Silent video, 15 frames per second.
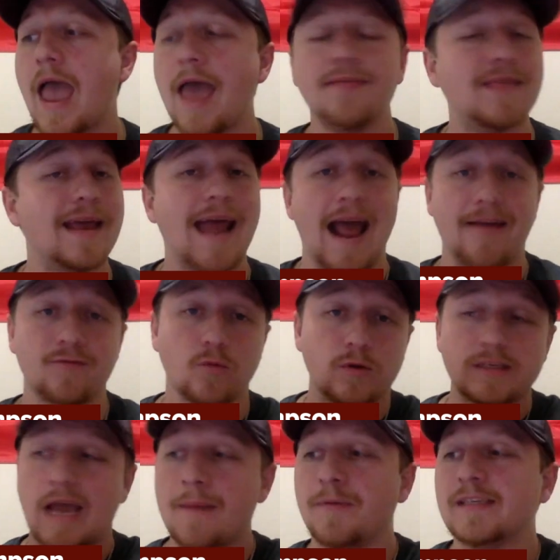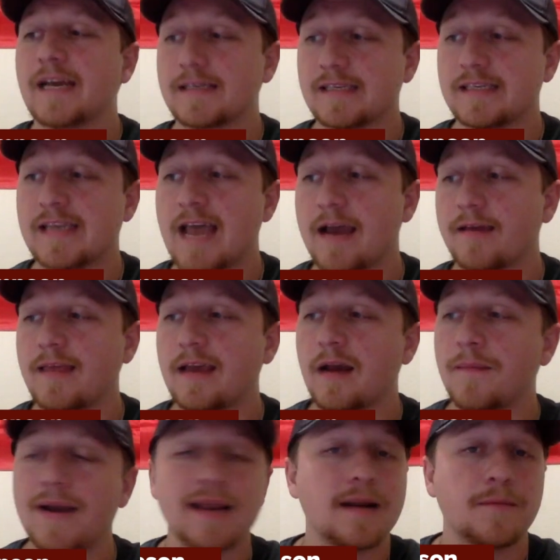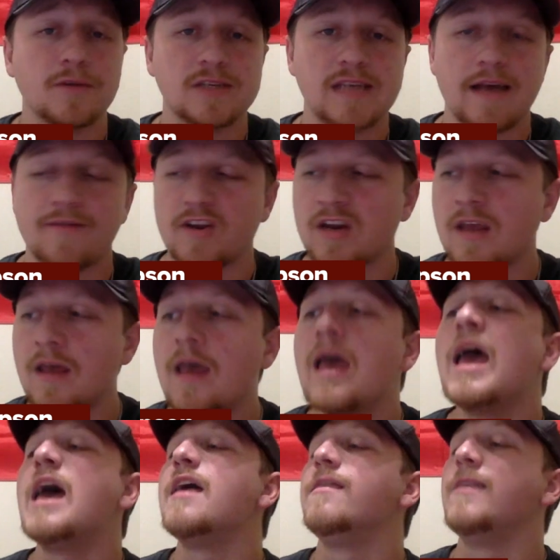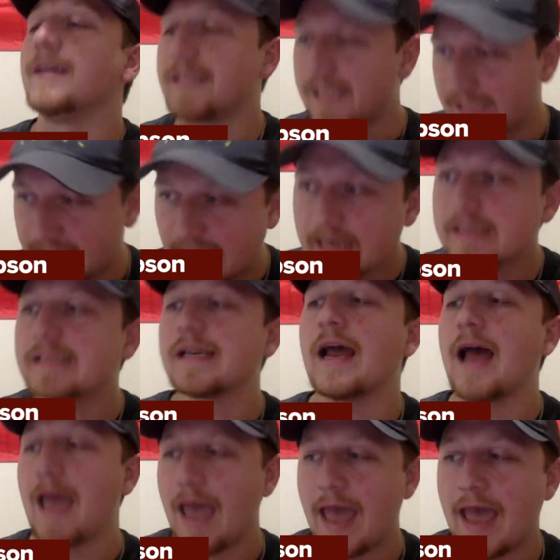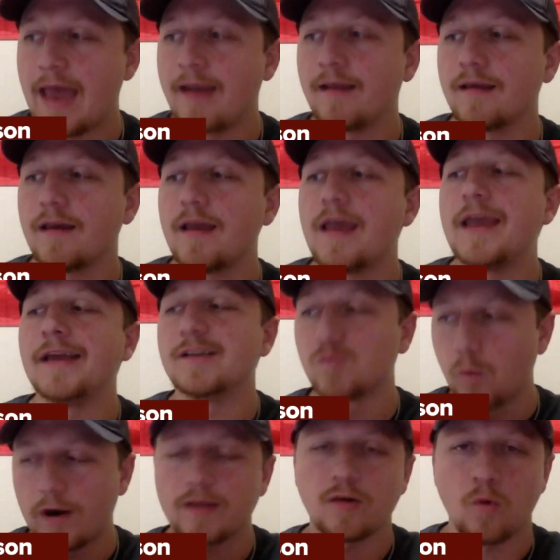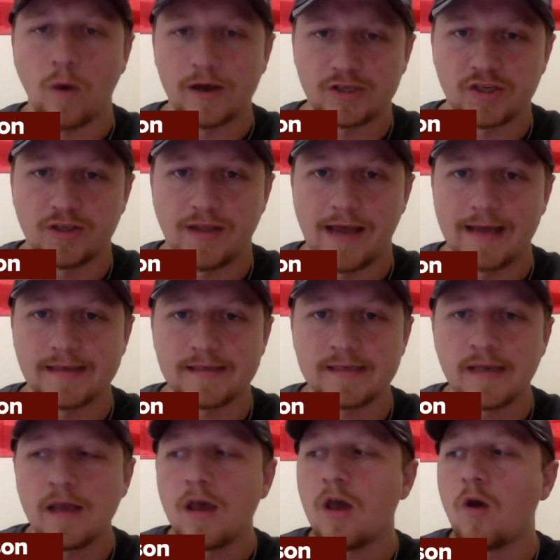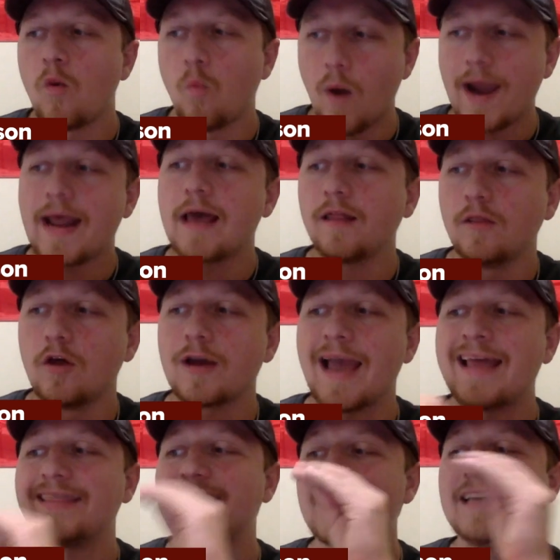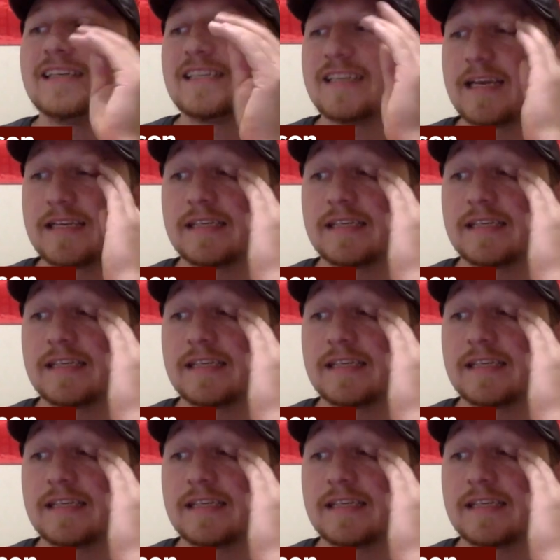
And then afterwards, I put Texas Tech. They come in at number 7. The 6 ahead is where the question lies. When I look at these